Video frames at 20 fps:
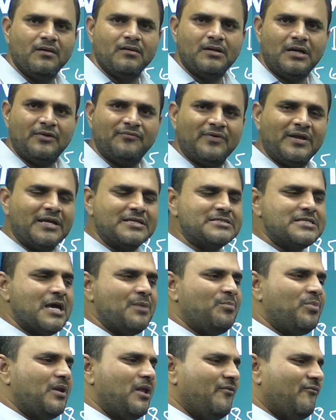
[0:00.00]
But for
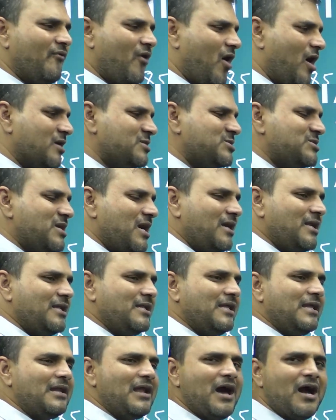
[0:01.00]
example, a war started
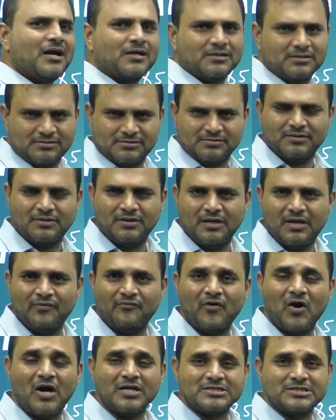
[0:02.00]
in Iraq, a
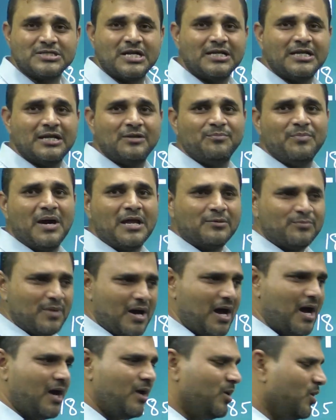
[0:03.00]
war started in
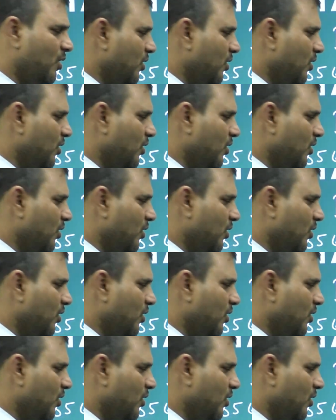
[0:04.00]
Burma.